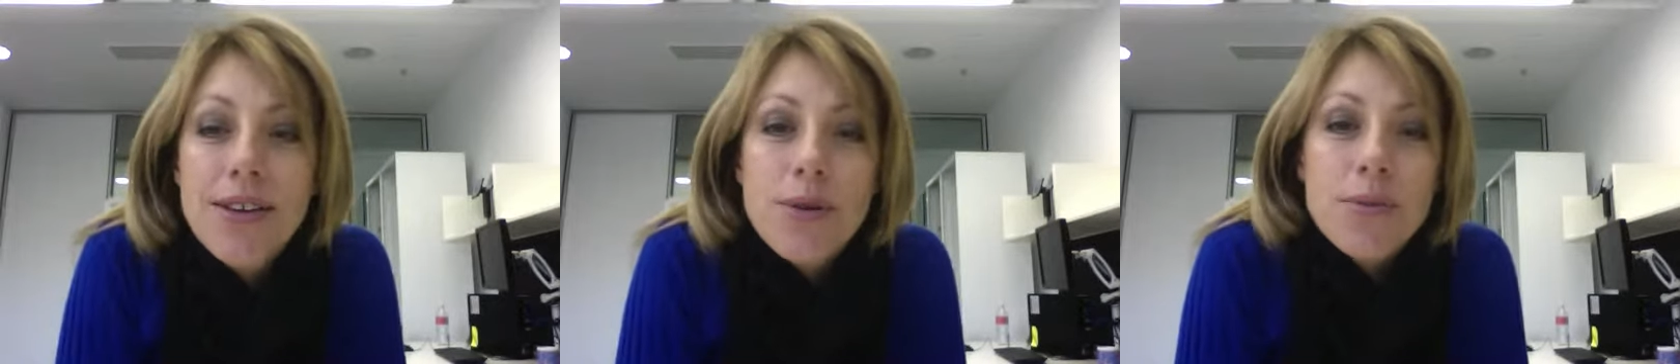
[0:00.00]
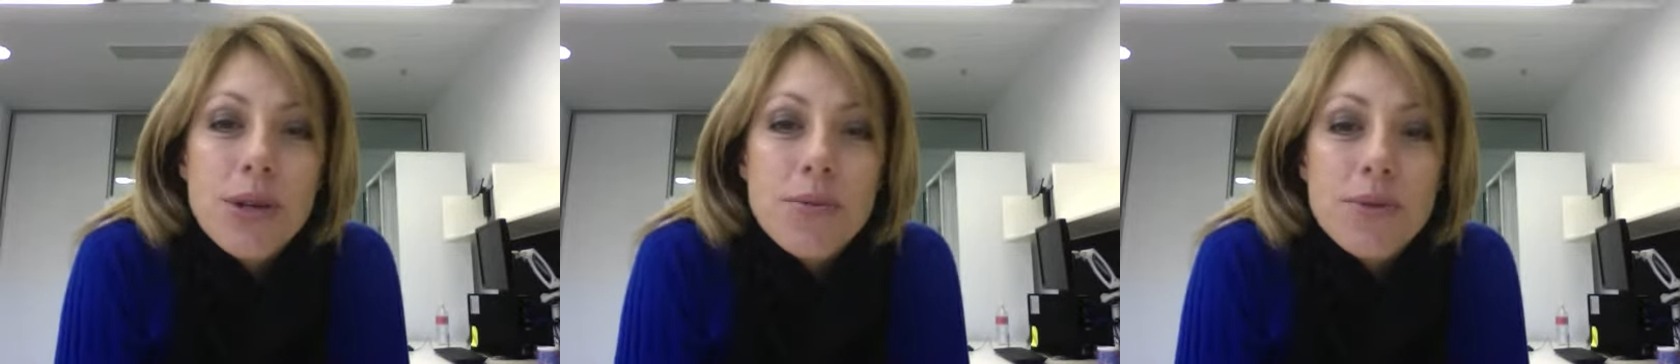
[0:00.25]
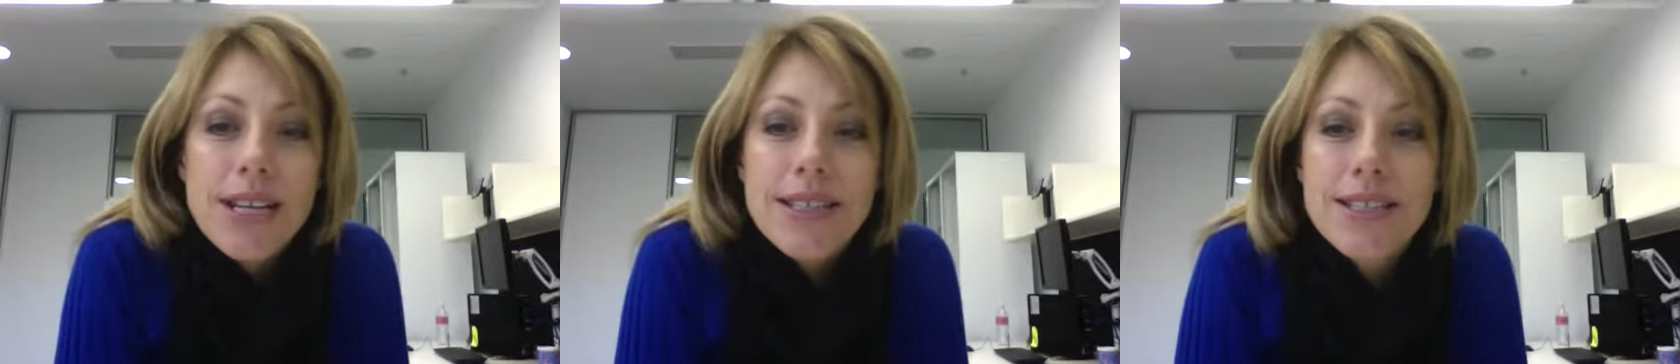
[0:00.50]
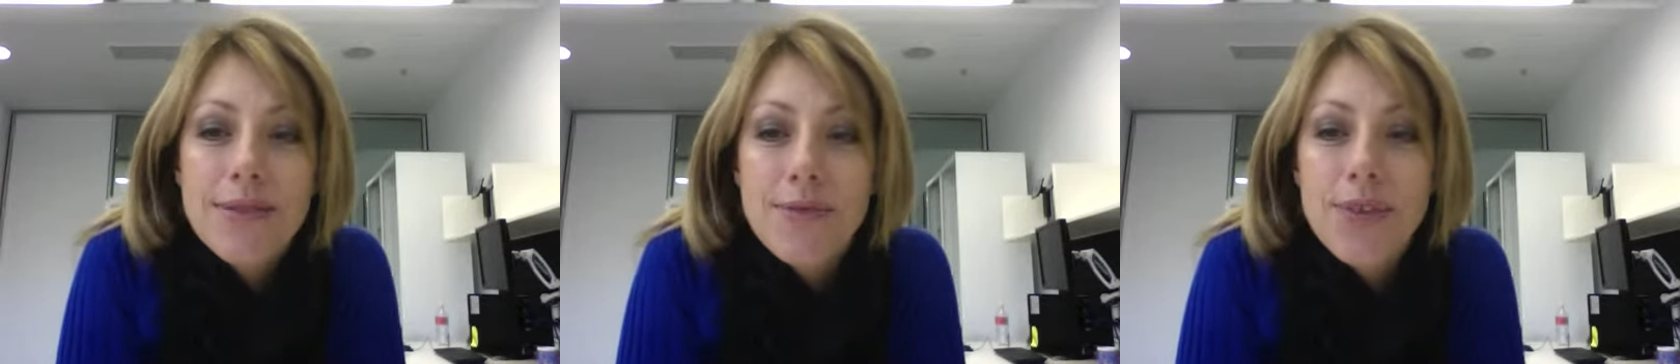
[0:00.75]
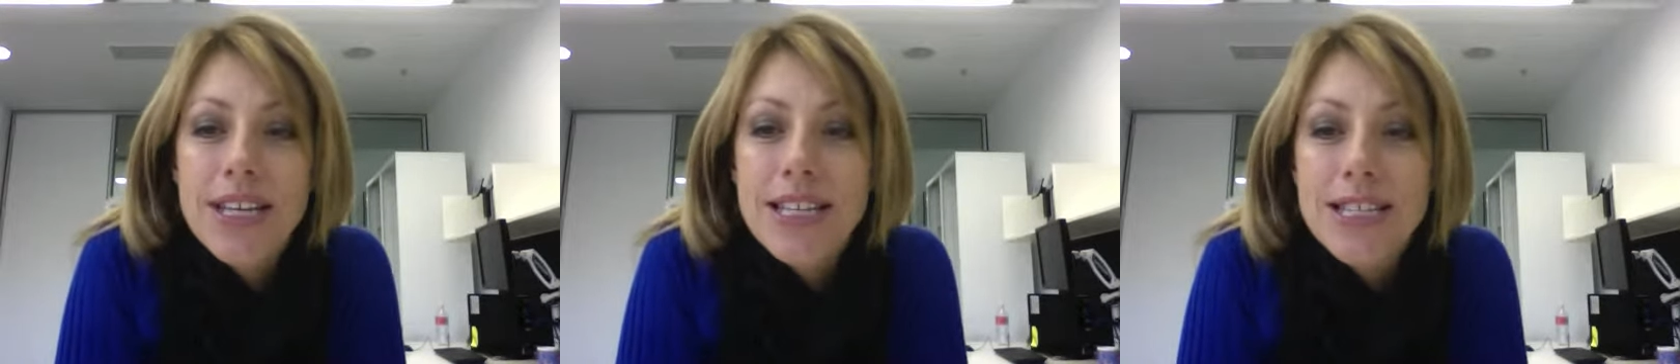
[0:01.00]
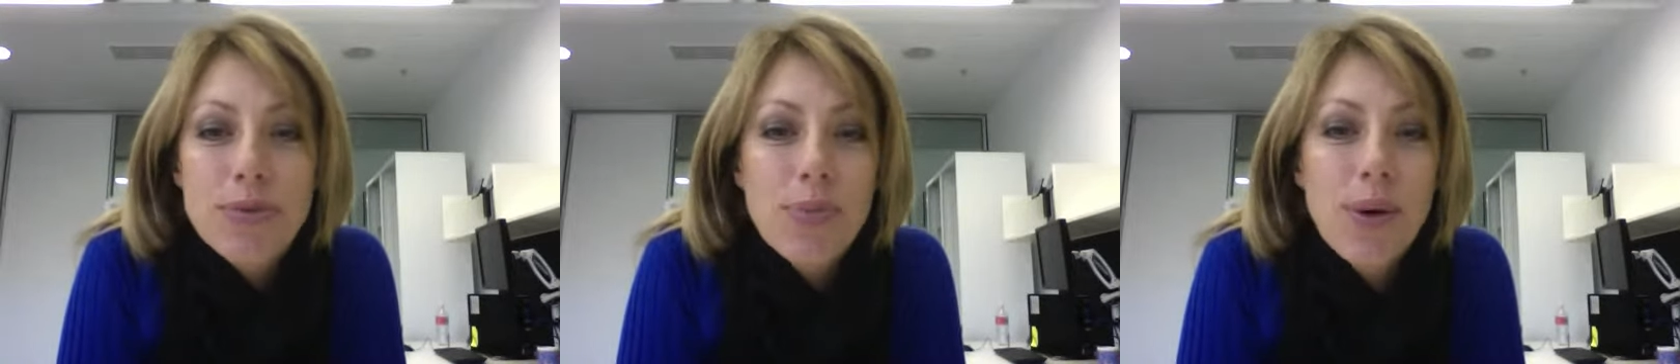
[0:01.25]
from shops like St
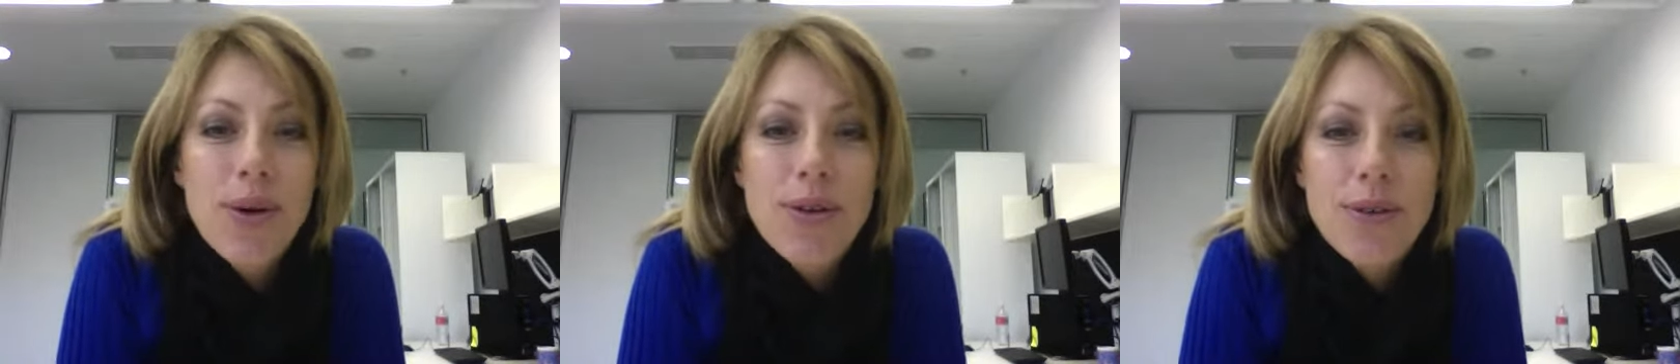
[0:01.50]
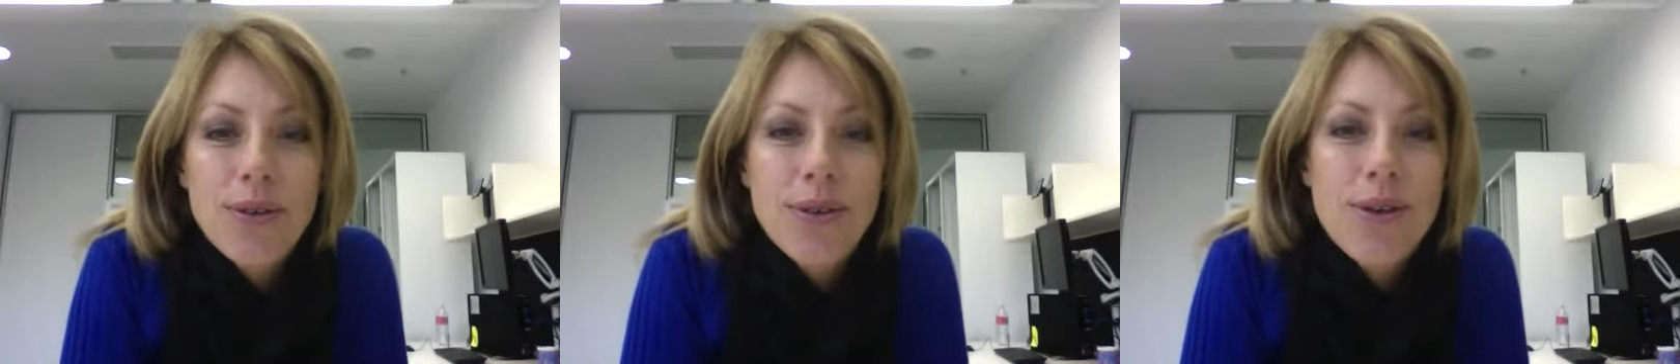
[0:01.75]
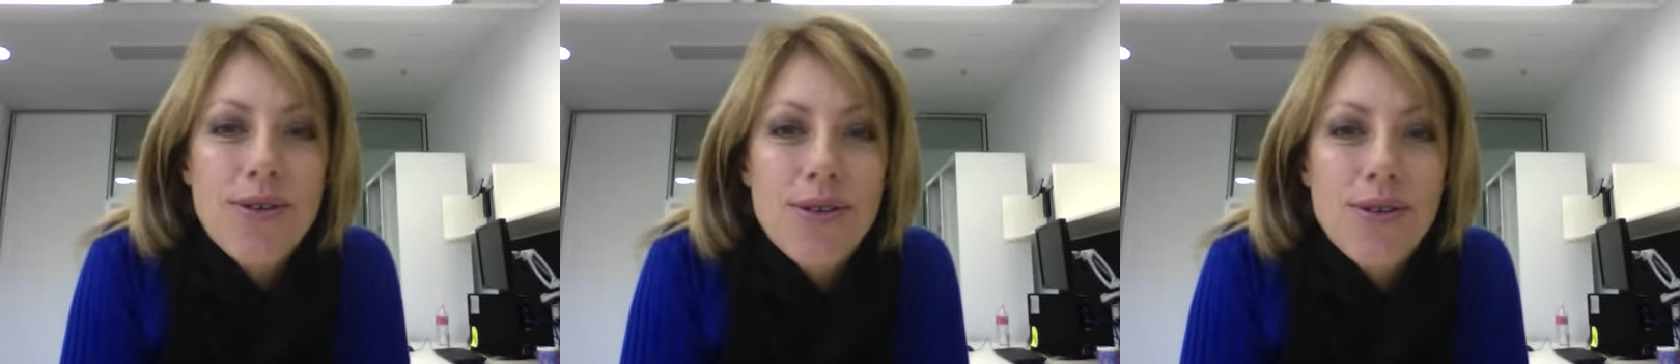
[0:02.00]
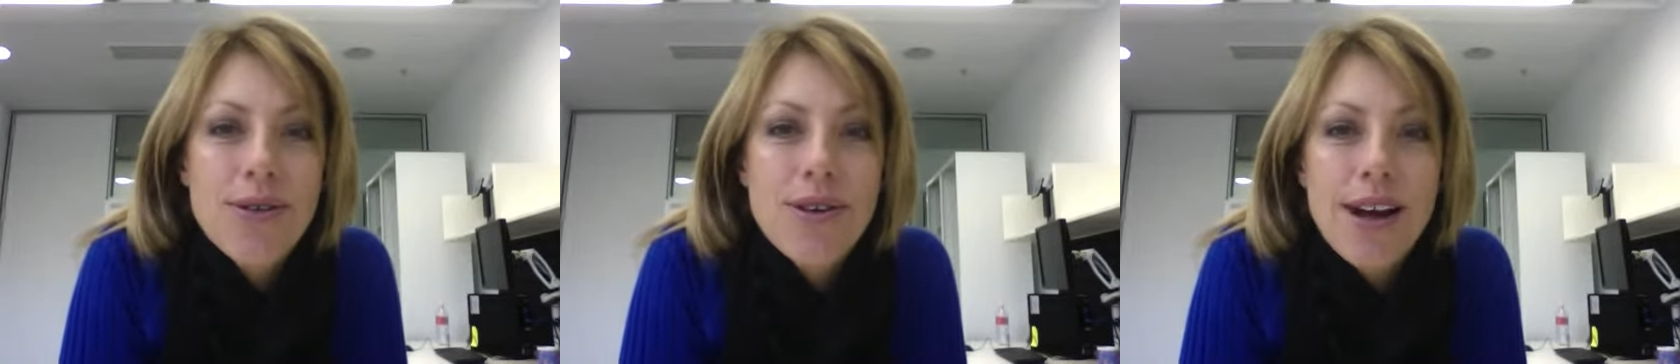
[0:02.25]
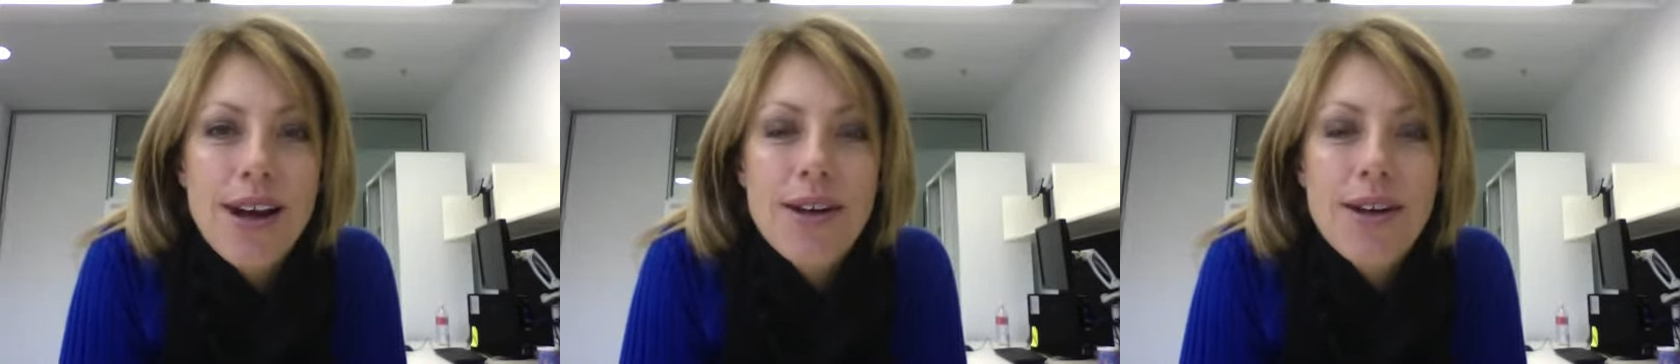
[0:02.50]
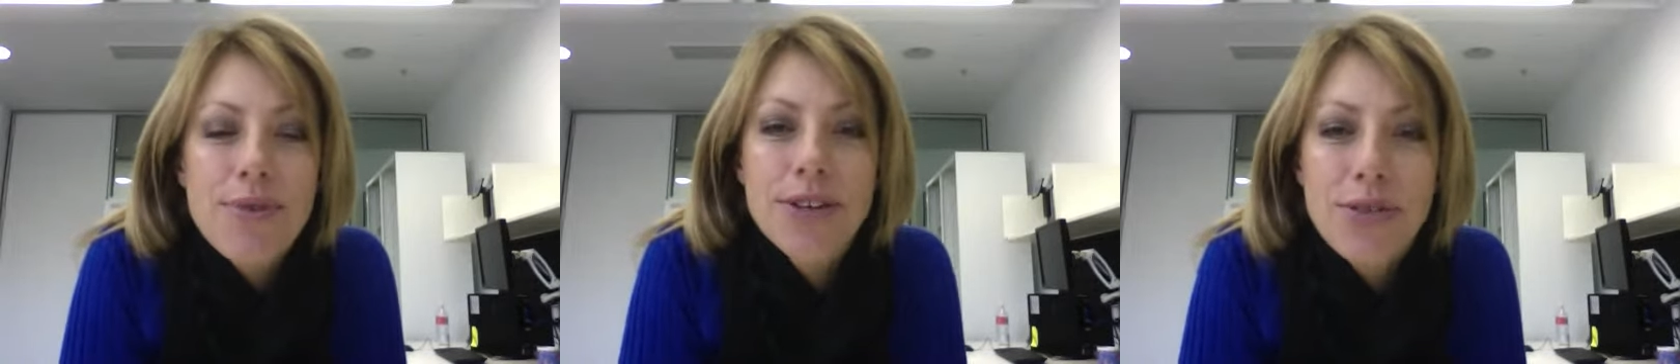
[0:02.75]
Vincent De Paul or
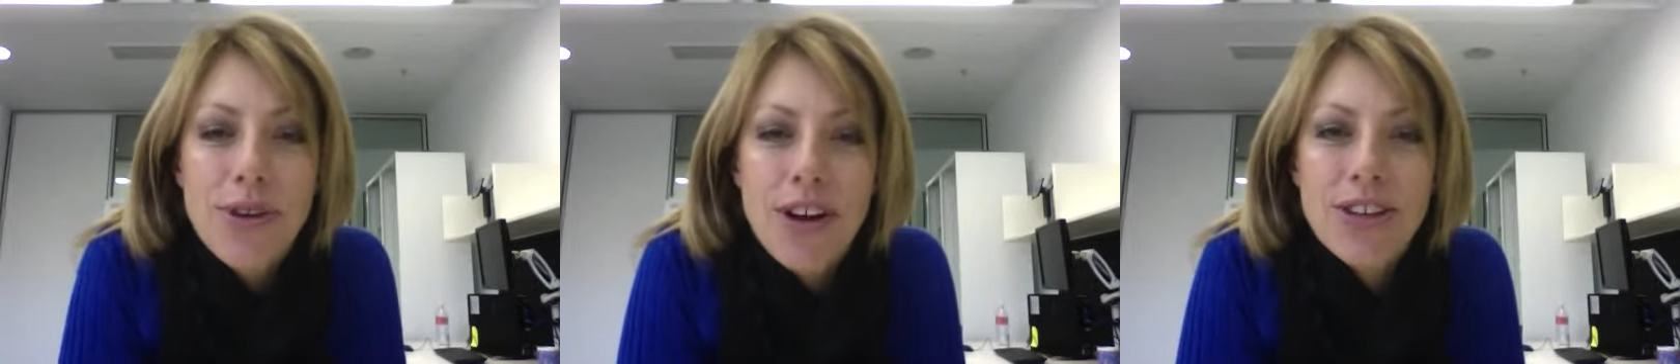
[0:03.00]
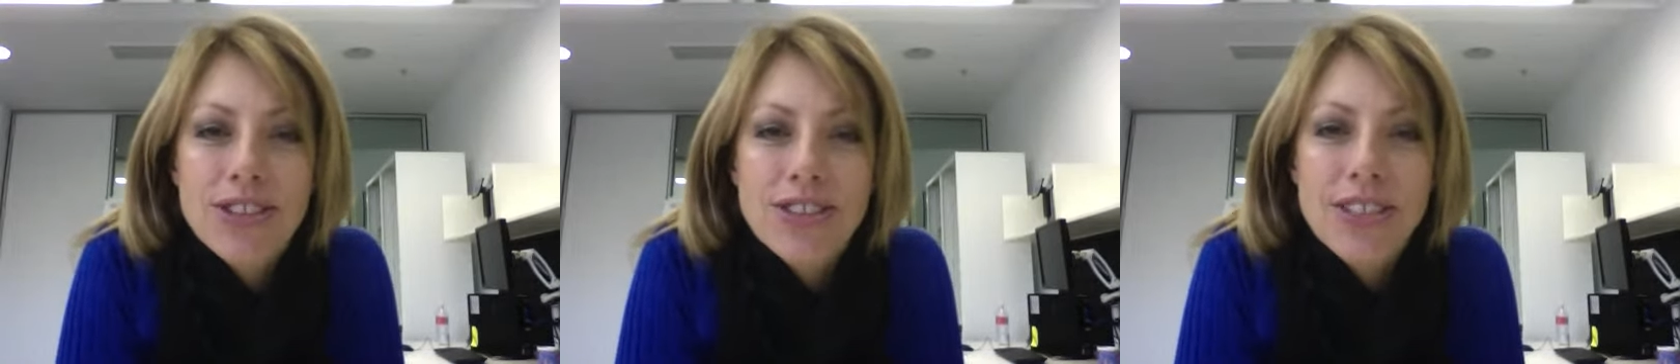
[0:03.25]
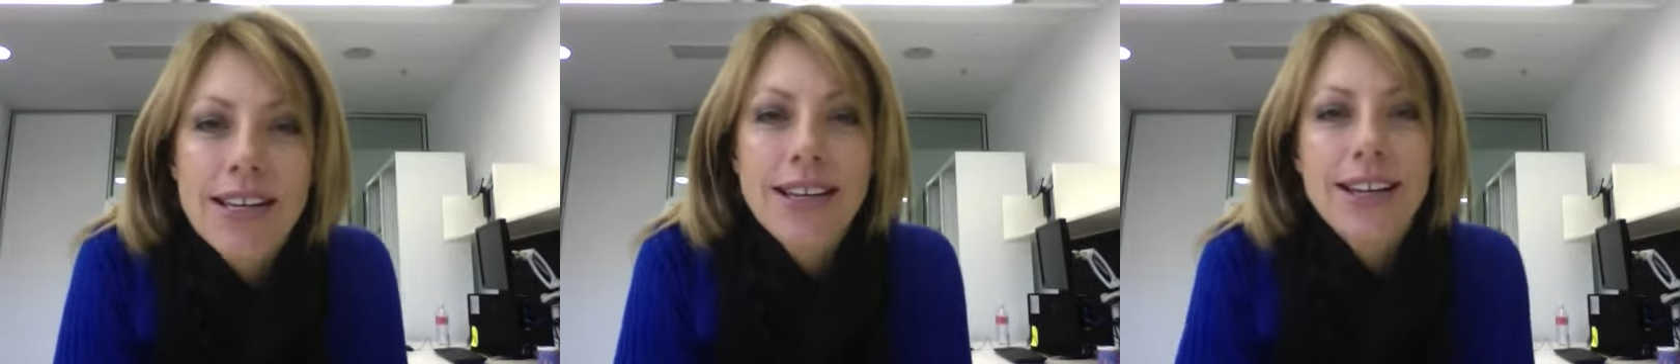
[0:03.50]
Red Cross.